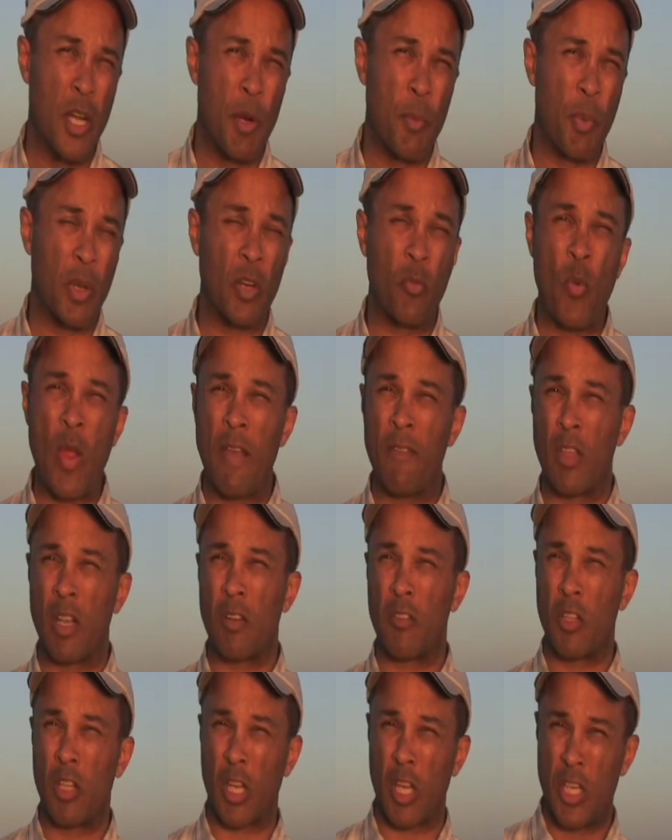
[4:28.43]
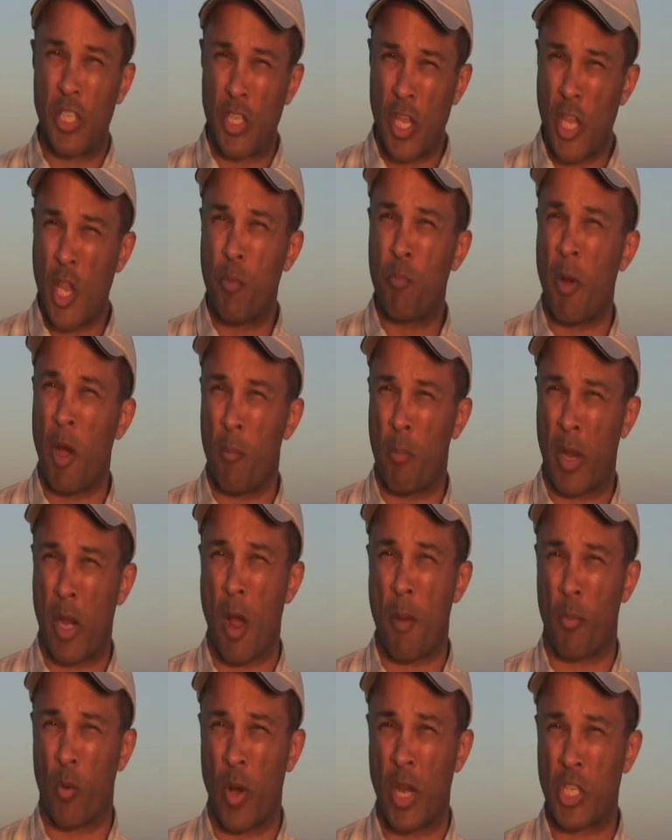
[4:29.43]
But if we have the continued pumping
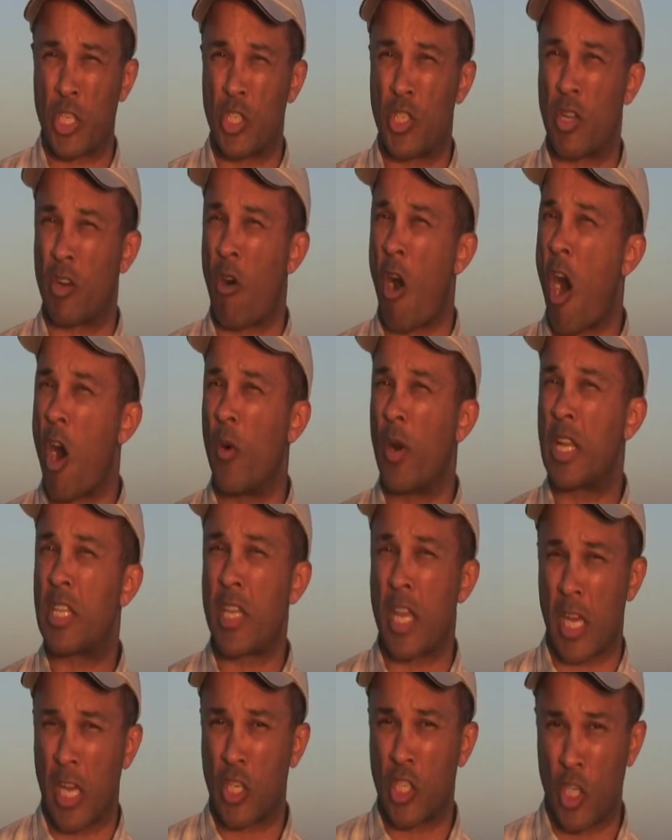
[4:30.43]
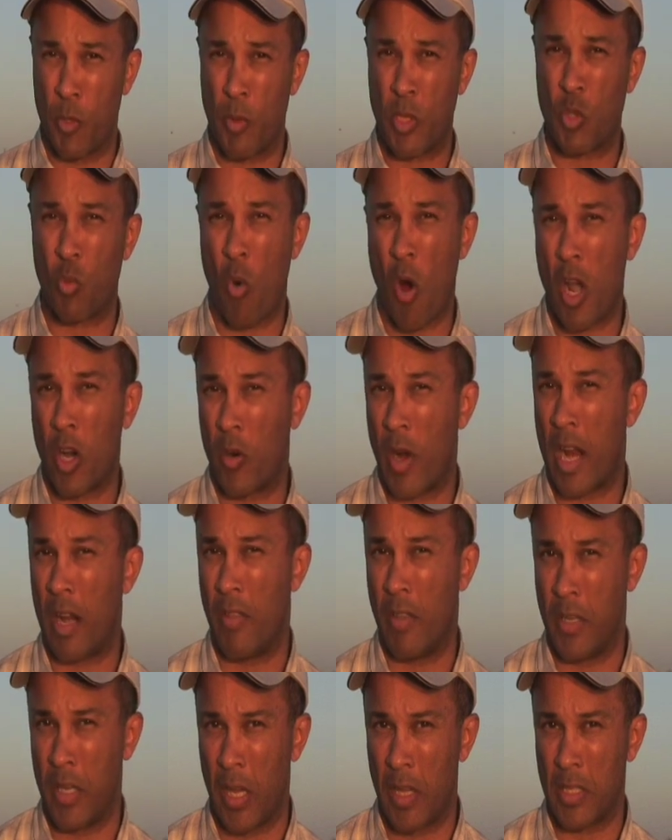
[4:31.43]
operations that are already taking too much water out
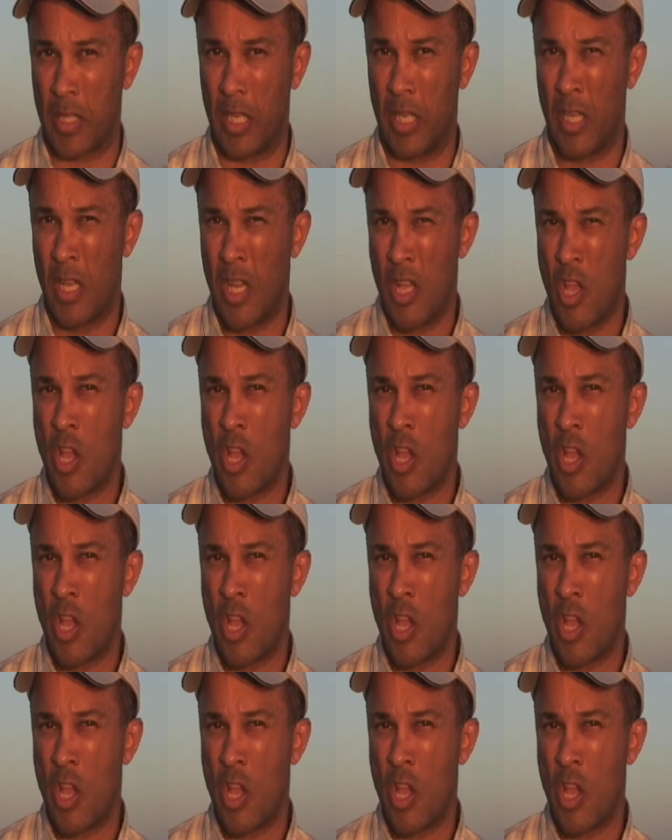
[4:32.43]
of the Delta,